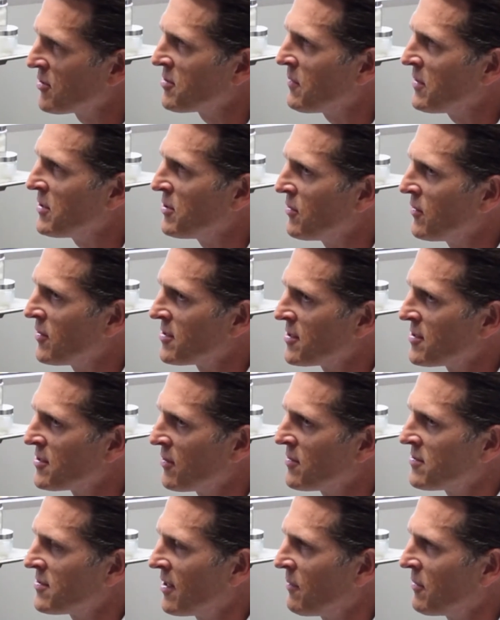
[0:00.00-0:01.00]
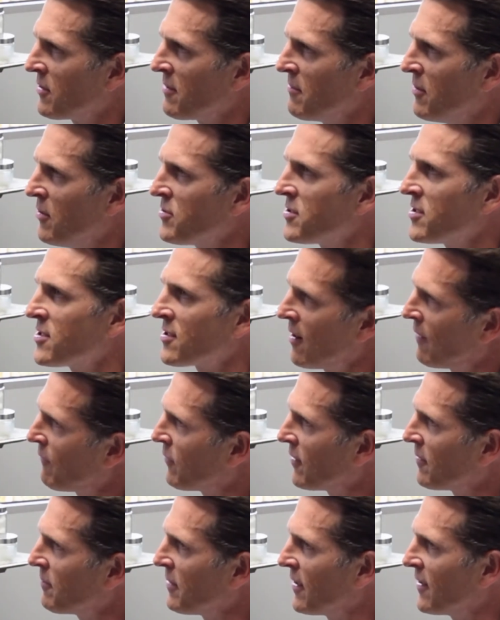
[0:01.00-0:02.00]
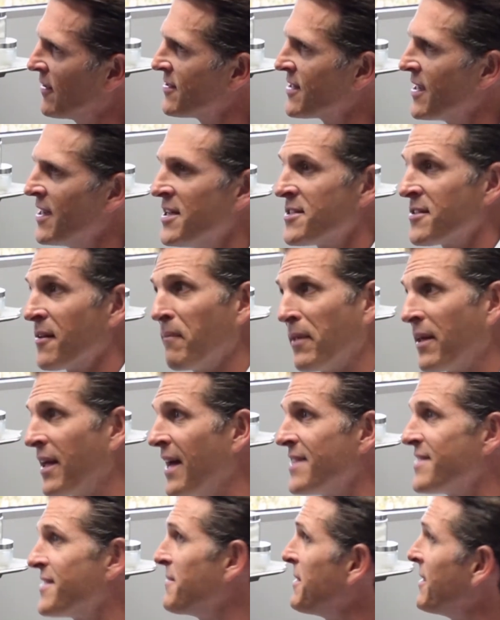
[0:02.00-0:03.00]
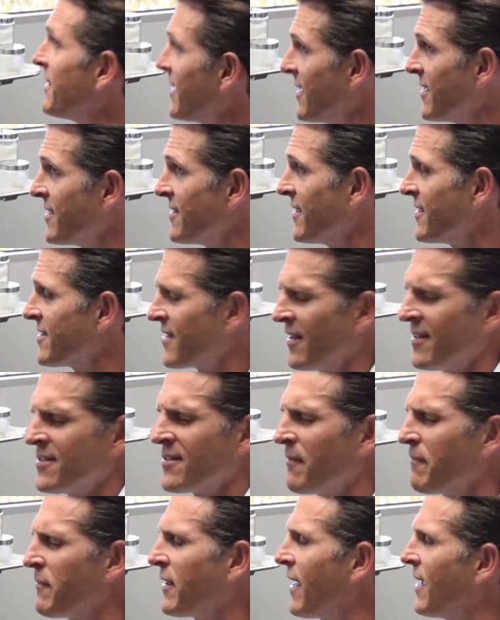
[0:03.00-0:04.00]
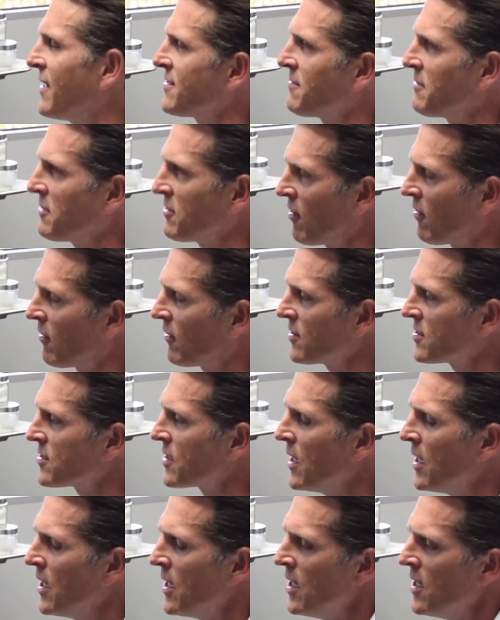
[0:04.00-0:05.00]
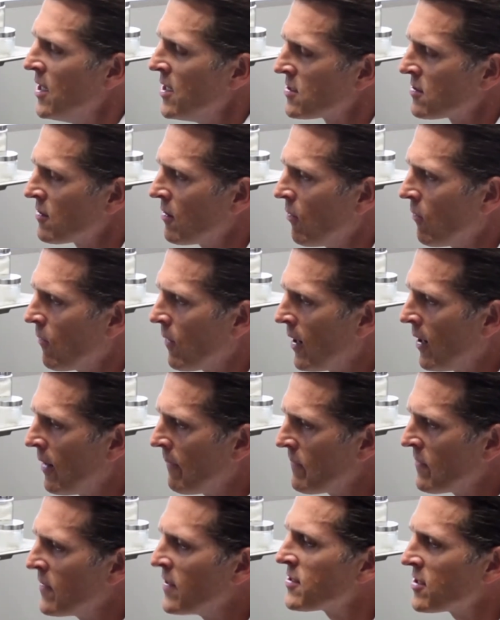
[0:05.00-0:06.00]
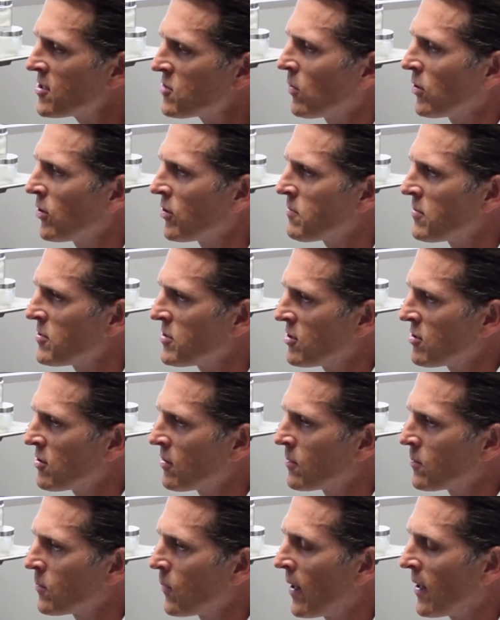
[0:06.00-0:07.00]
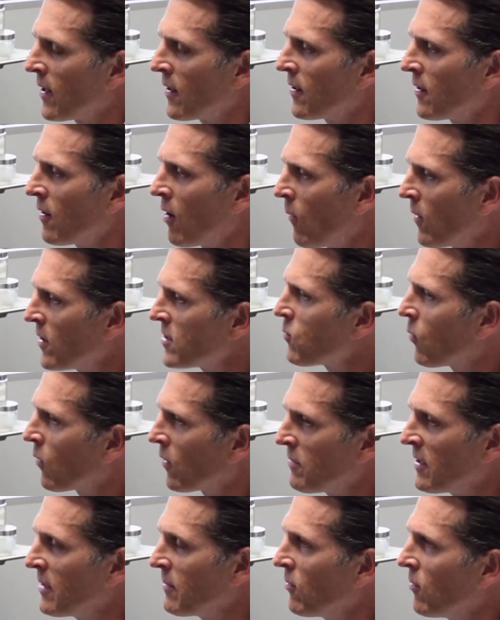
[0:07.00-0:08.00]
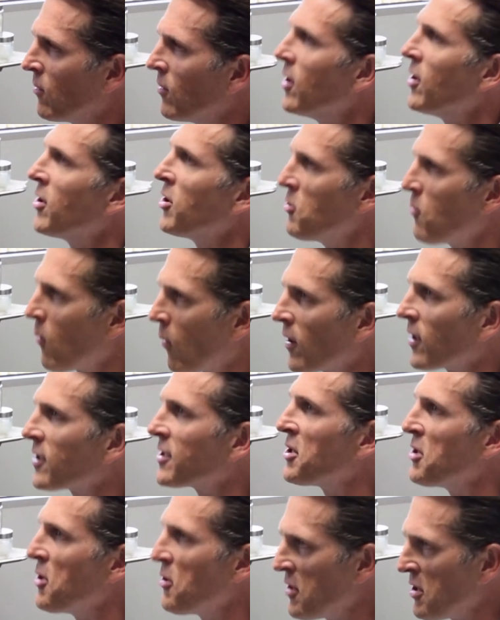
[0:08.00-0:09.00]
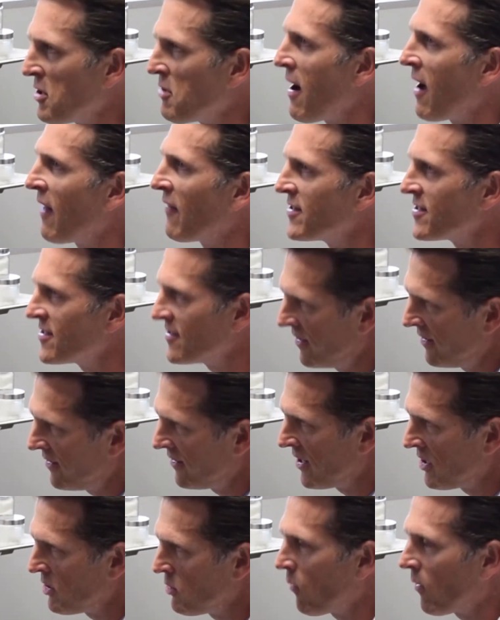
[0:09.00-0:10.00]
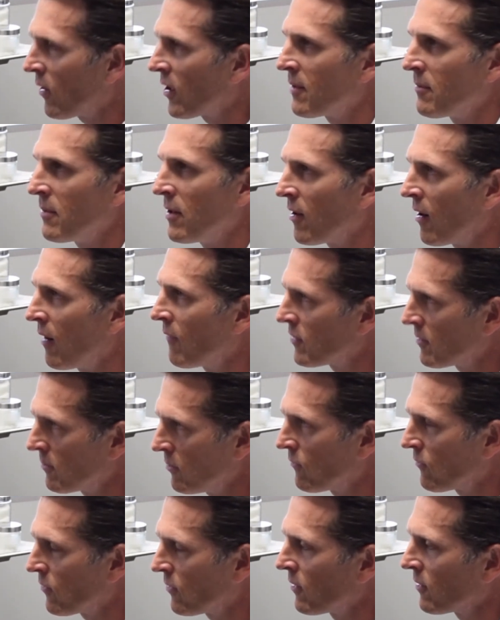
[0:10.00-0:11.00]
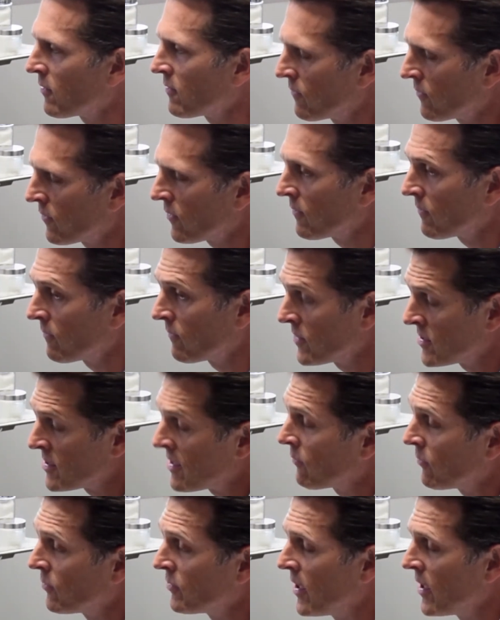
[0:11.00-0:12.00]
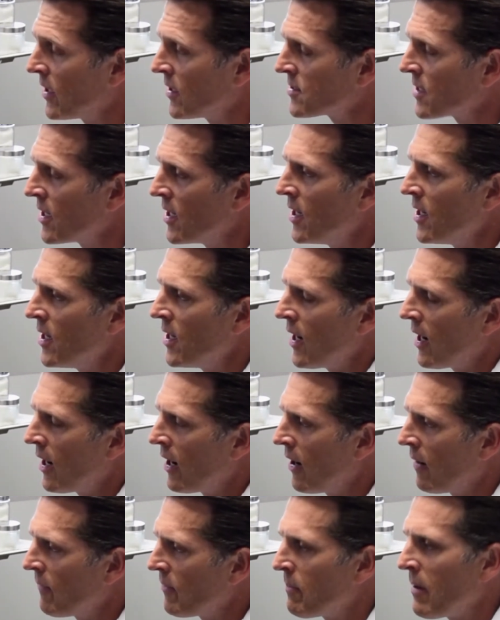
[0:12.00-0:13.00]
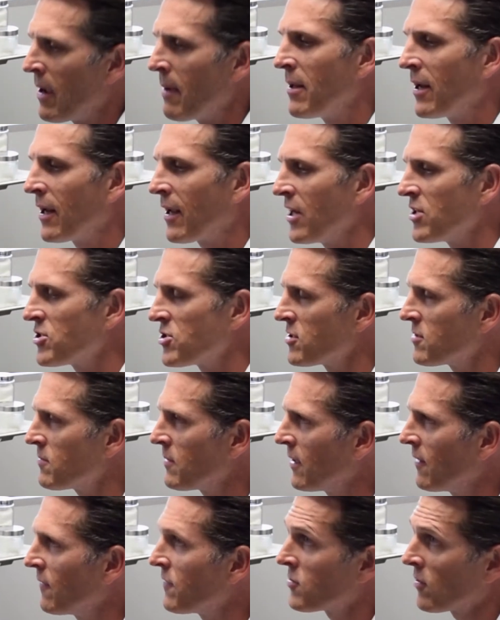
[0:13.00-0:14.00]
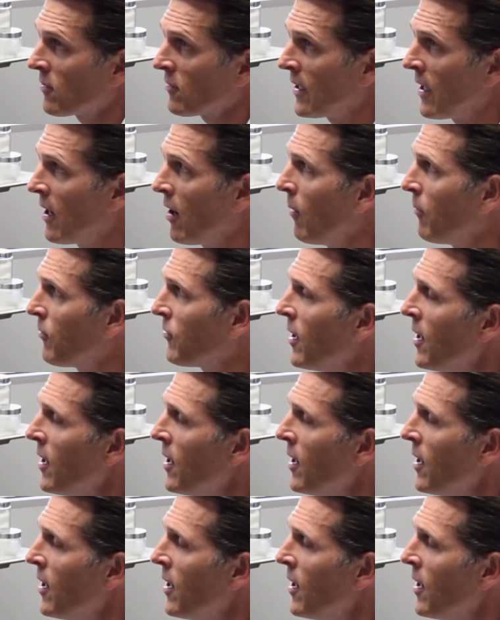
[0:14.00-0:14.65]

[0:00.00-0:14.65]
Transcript: that we do that's associated with the most discomfort because something has to be the easiest and something has to be the hardest. So this is one of those procedures where I always warn people, you are gonna know that you have this done and you are gonna be uncomfortable for several days. The pain medications we give certainly helps,